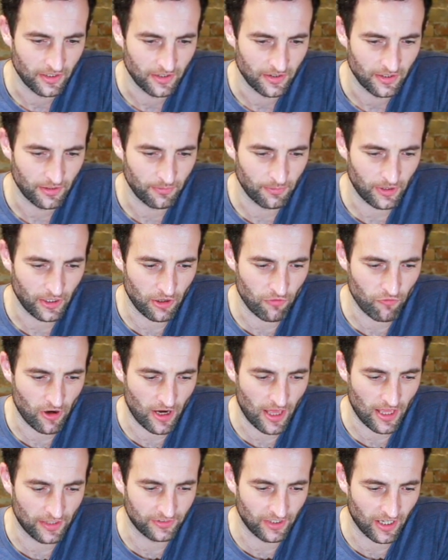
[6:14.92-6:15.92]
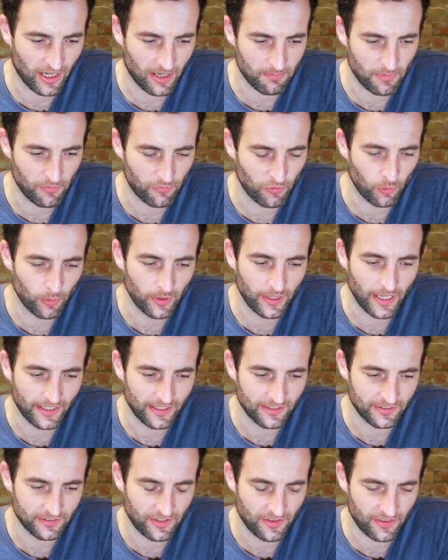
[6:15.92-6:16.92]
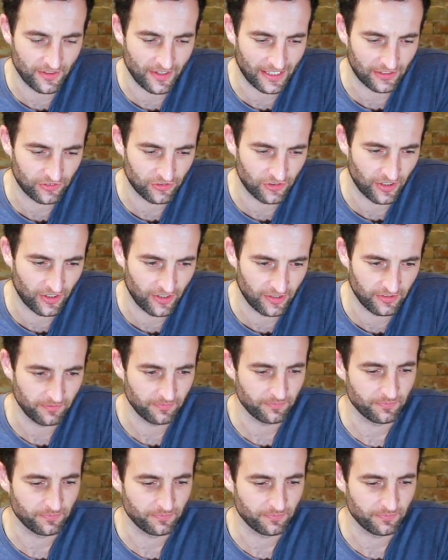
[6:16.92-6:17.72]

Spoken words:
I think we're going to run out of time before we get to the next turn.